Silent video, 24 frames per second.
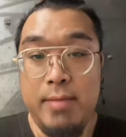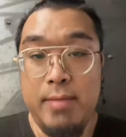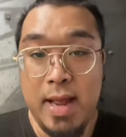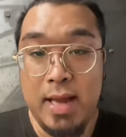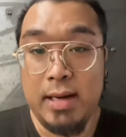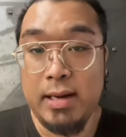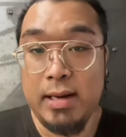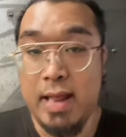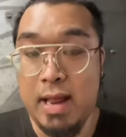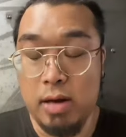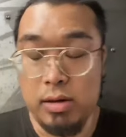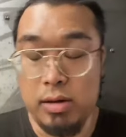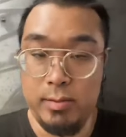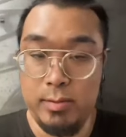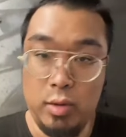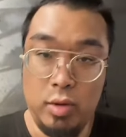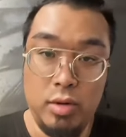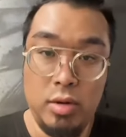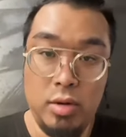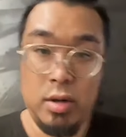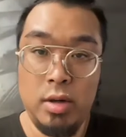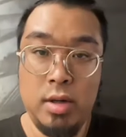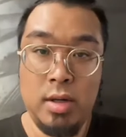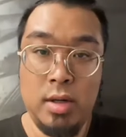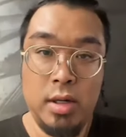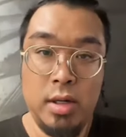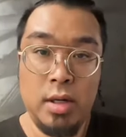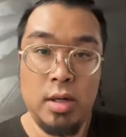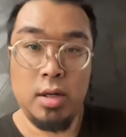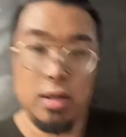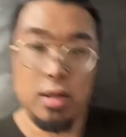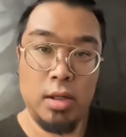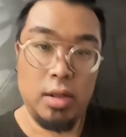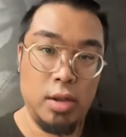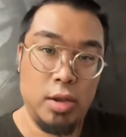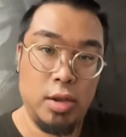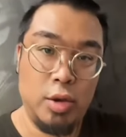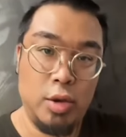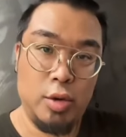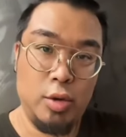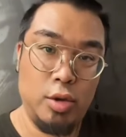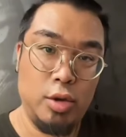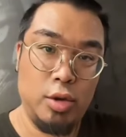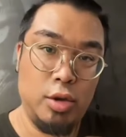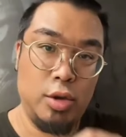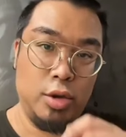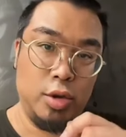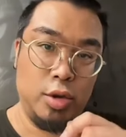men accountable.
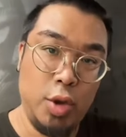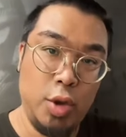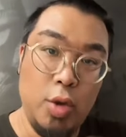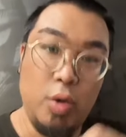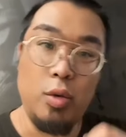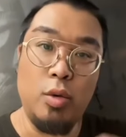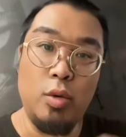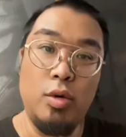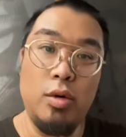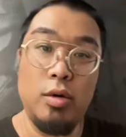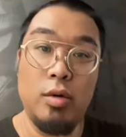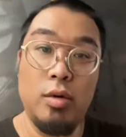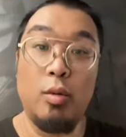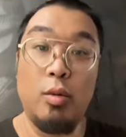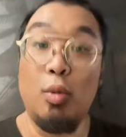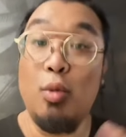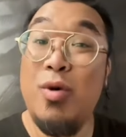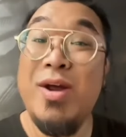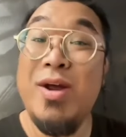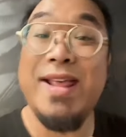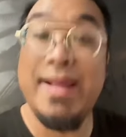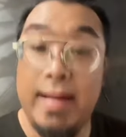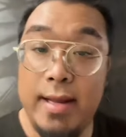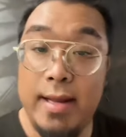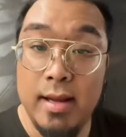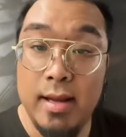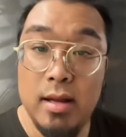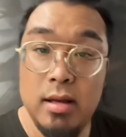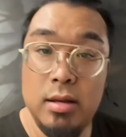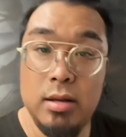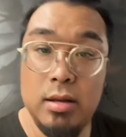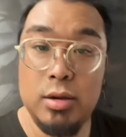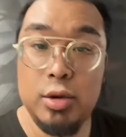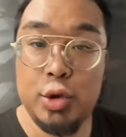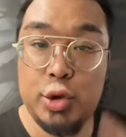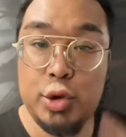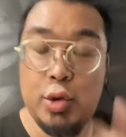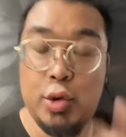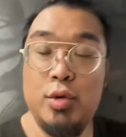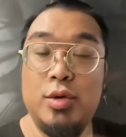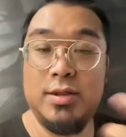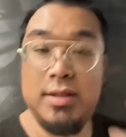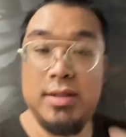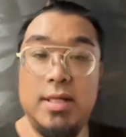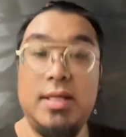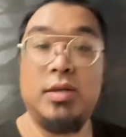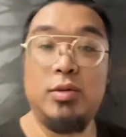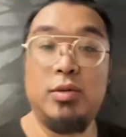You, we
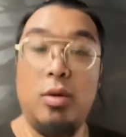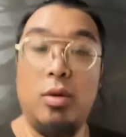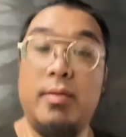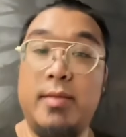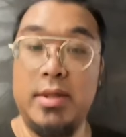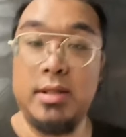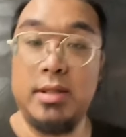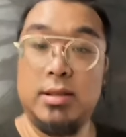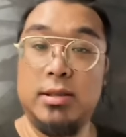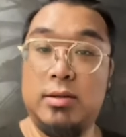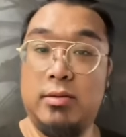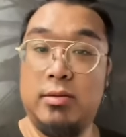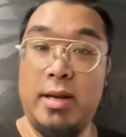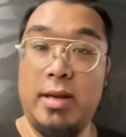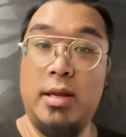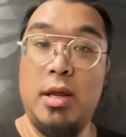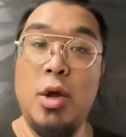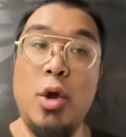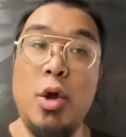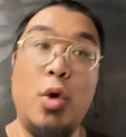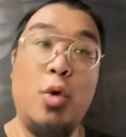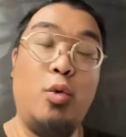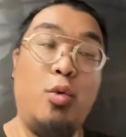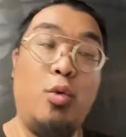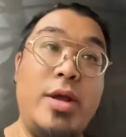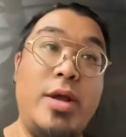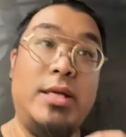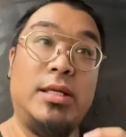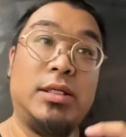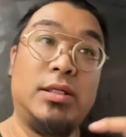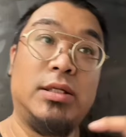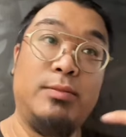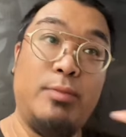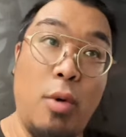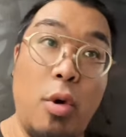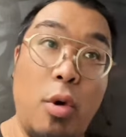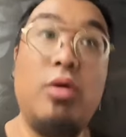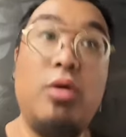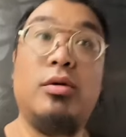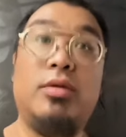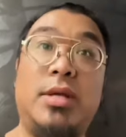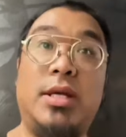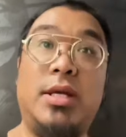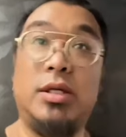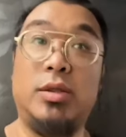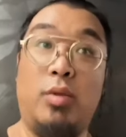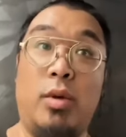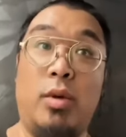choose these women, right? We spoil
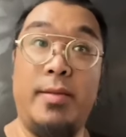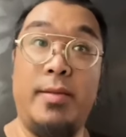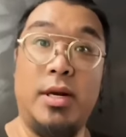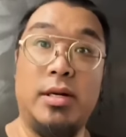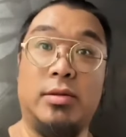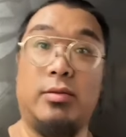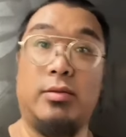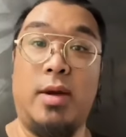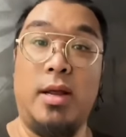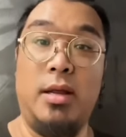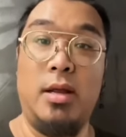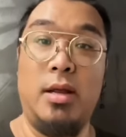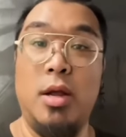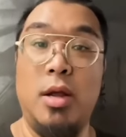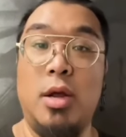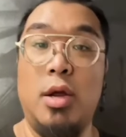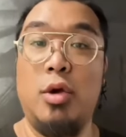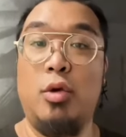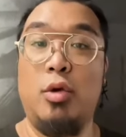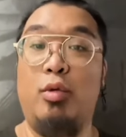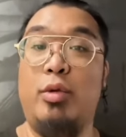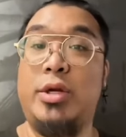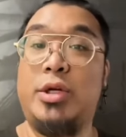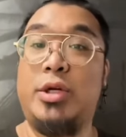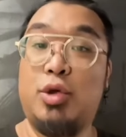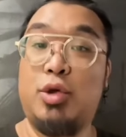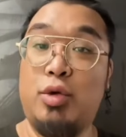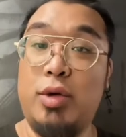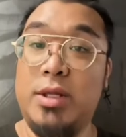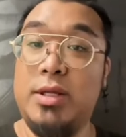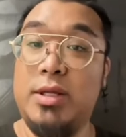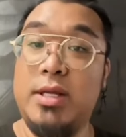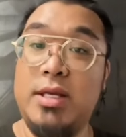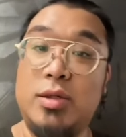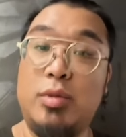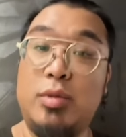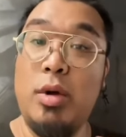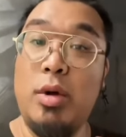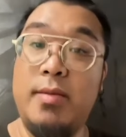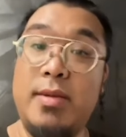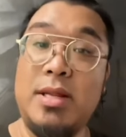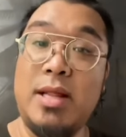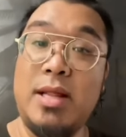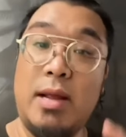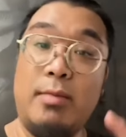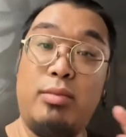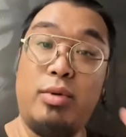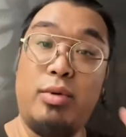these women, right? We treat these
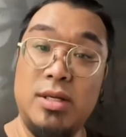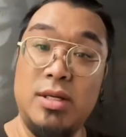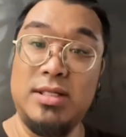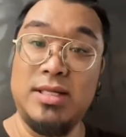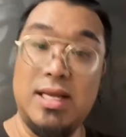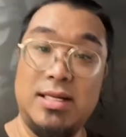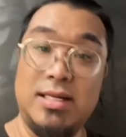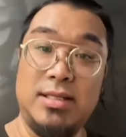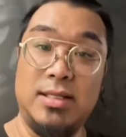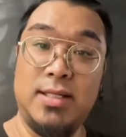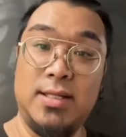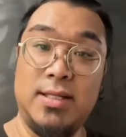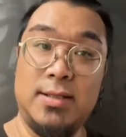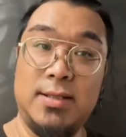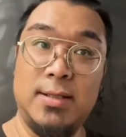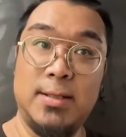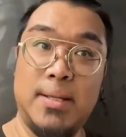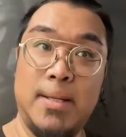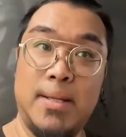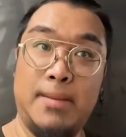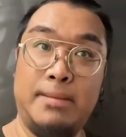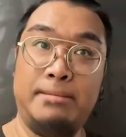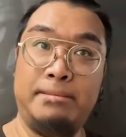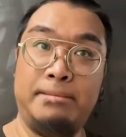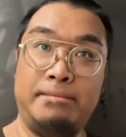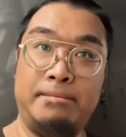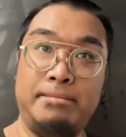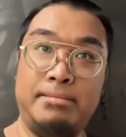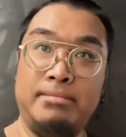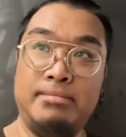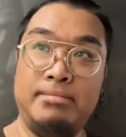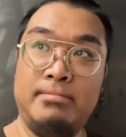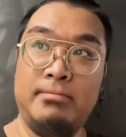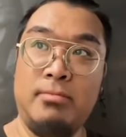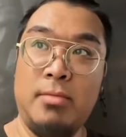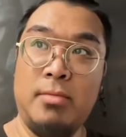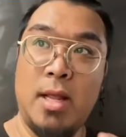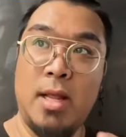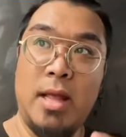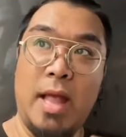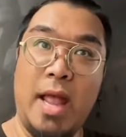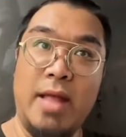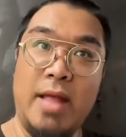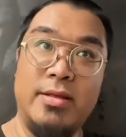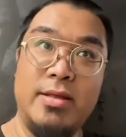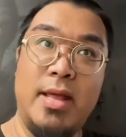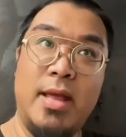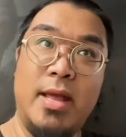women like princesses.
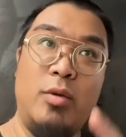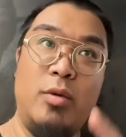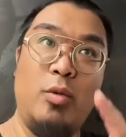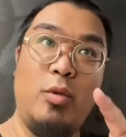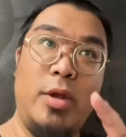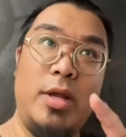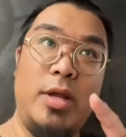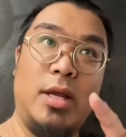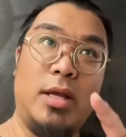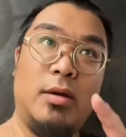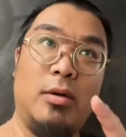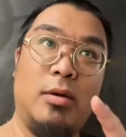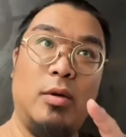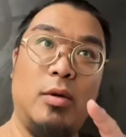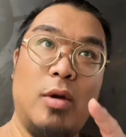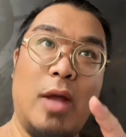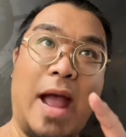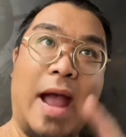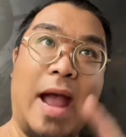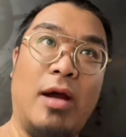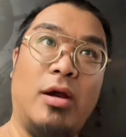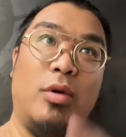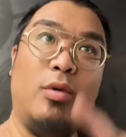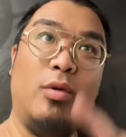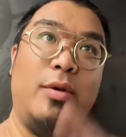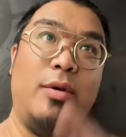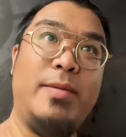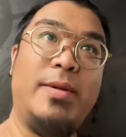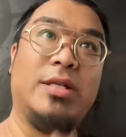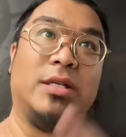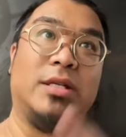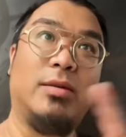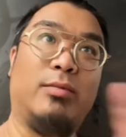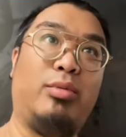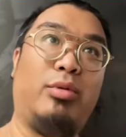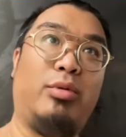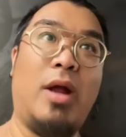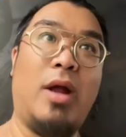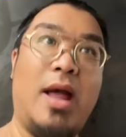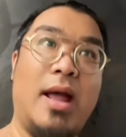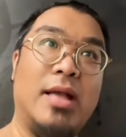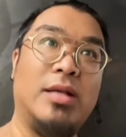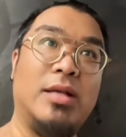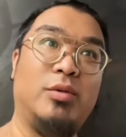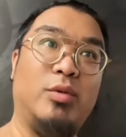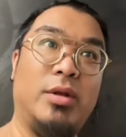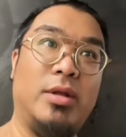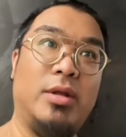And then we, how can we be
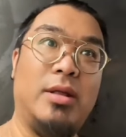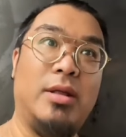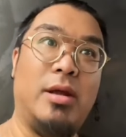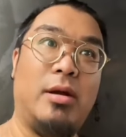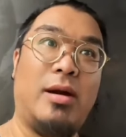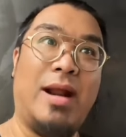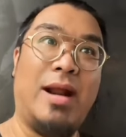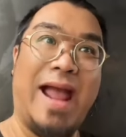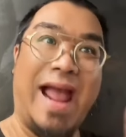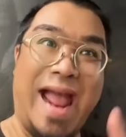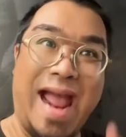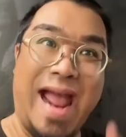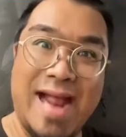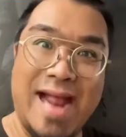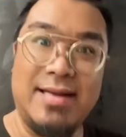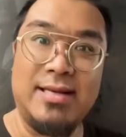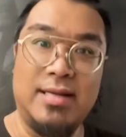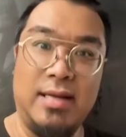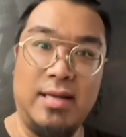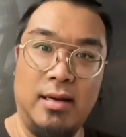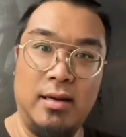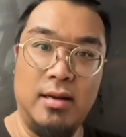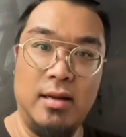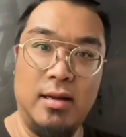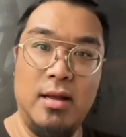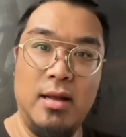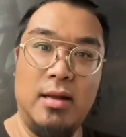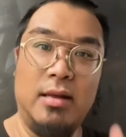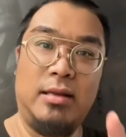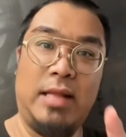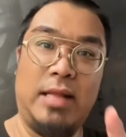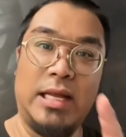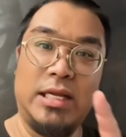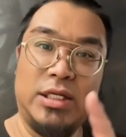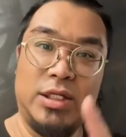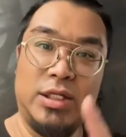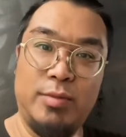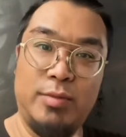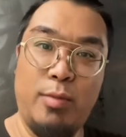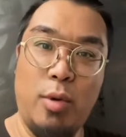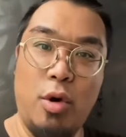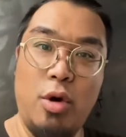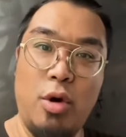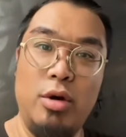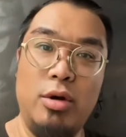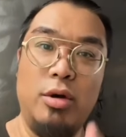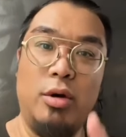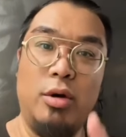surprised when they're acting like
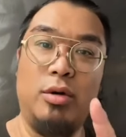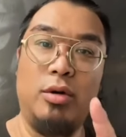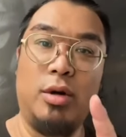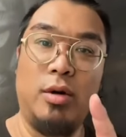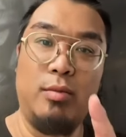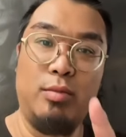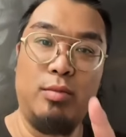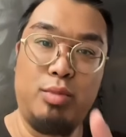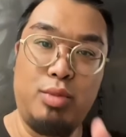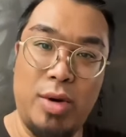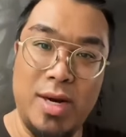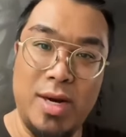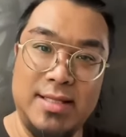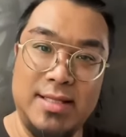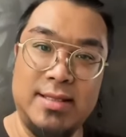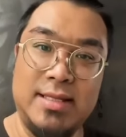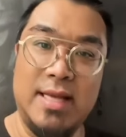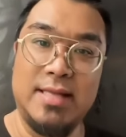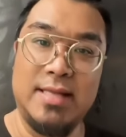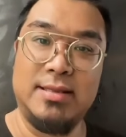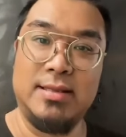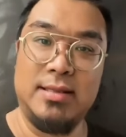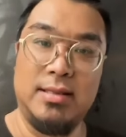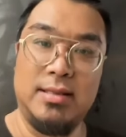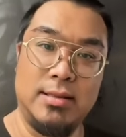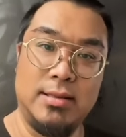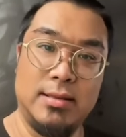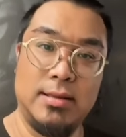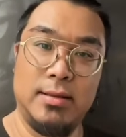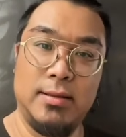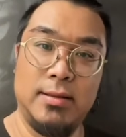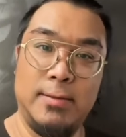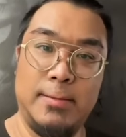spoiled princesses?